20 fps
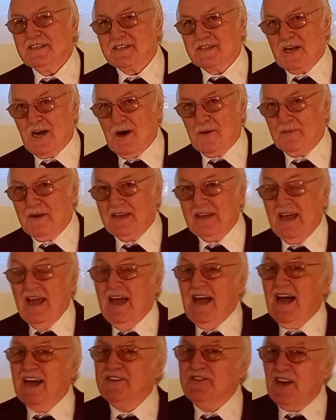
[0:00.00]
coming,
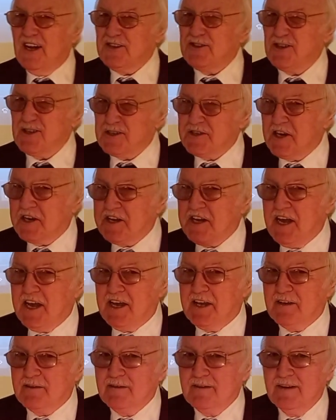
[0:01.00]
and not just the
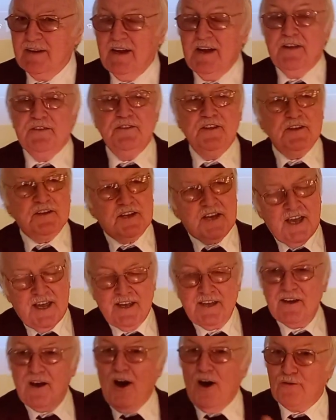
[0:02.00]
king
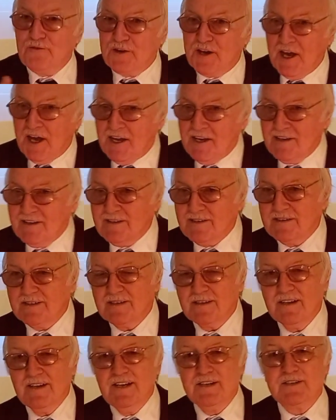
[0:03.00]
of kings
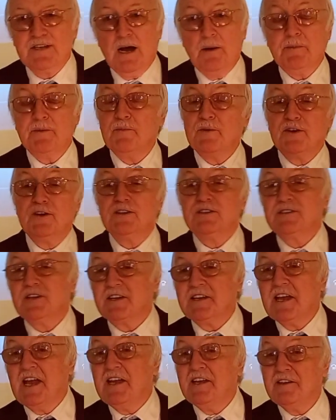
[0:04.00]
is coming, because the
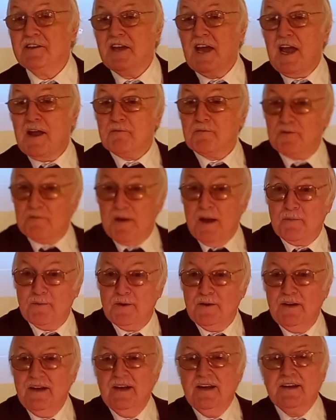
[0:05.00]
king came.
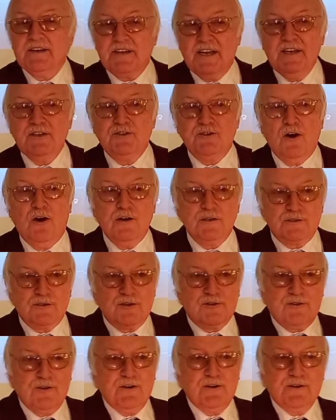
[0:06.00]
Remember, King Charles
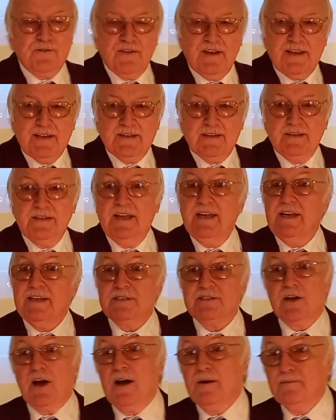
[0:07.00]
III of England, he's
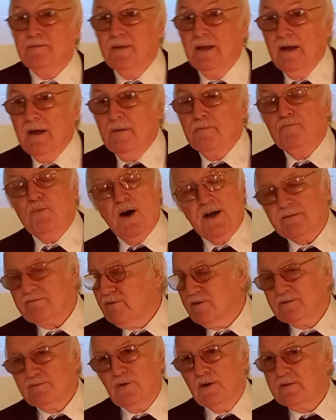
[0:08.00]
come, but
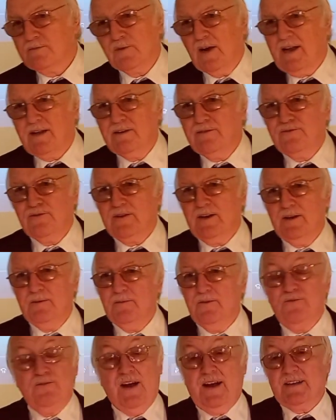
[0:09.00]
we weren't waiting for him.
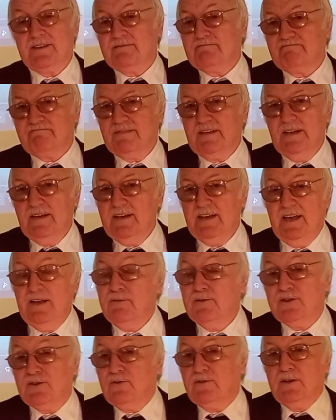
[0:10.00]
In fact, he
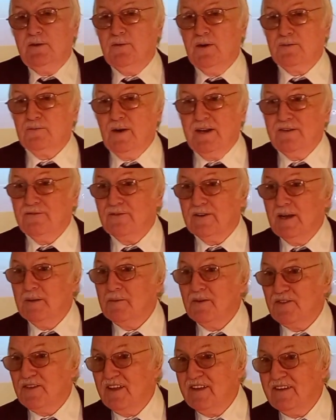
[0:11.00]
was the only one waiting for him, I
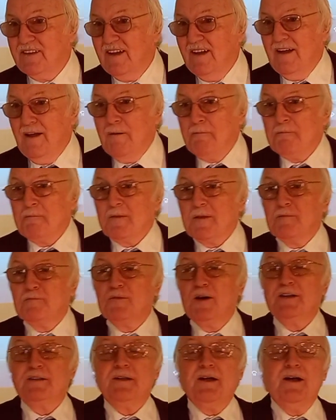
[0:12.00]
think.
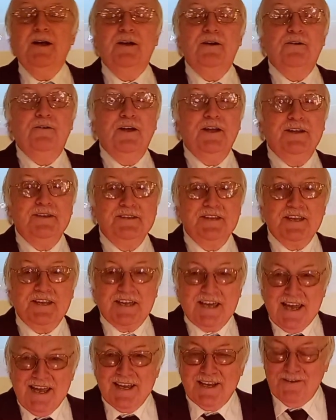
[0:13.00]
But the
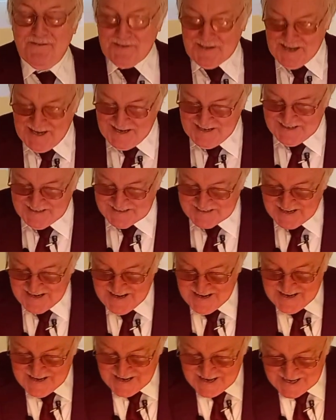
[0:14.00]
king of kings
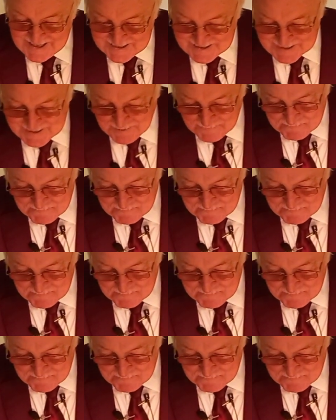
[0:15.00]
is